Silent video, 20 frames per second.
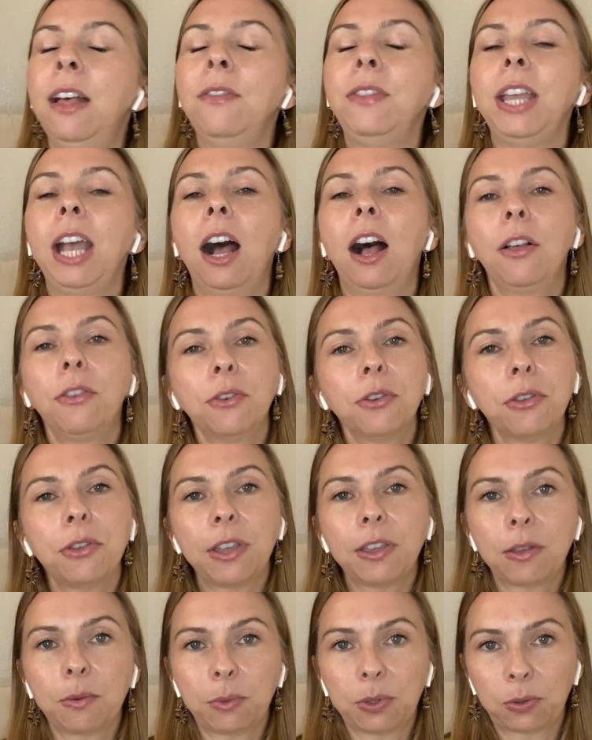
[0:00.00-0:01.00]
The other
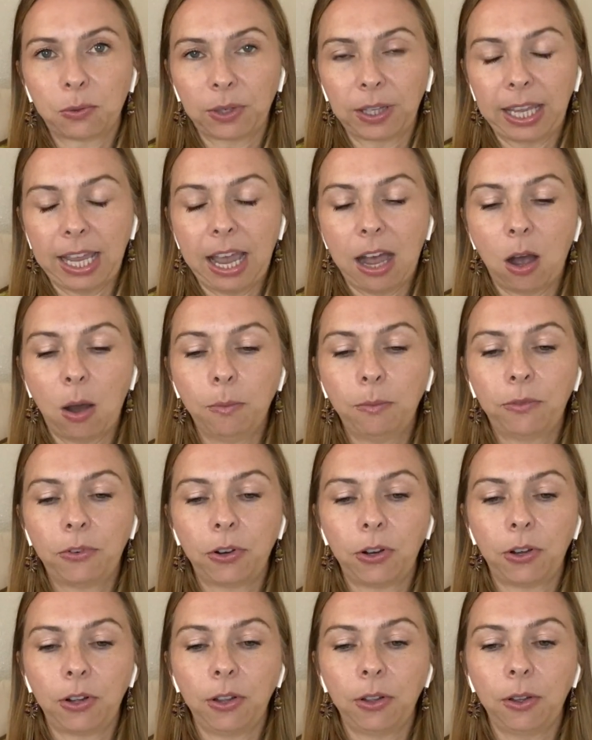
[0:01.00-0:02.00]
thing that was really
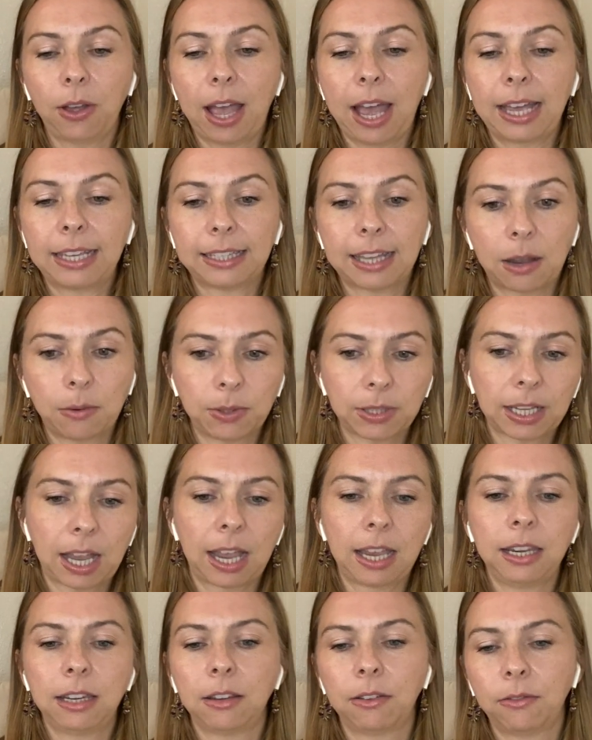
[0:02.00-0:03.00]
helpful as I was
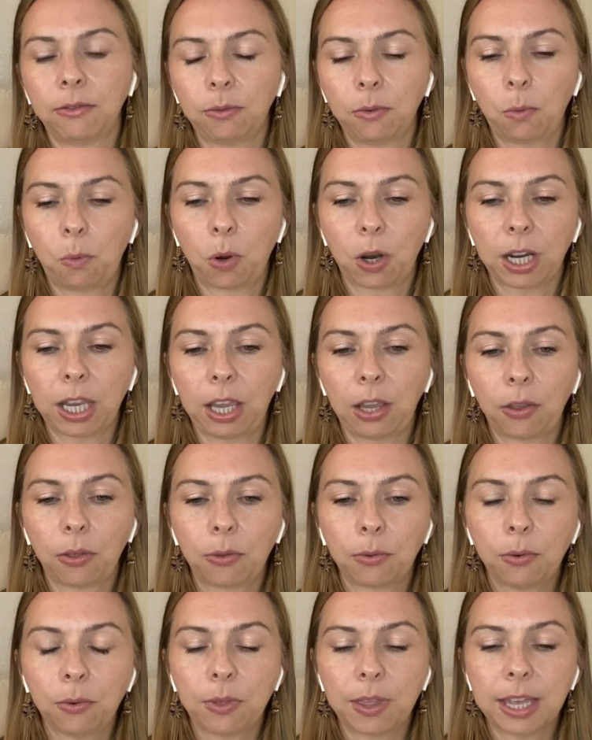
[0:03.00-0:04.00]
kind of working
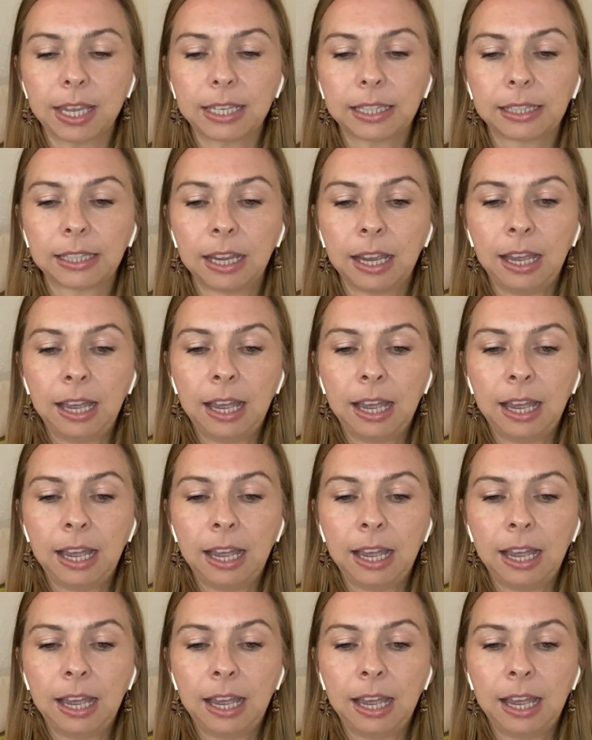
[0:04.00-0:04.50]
through this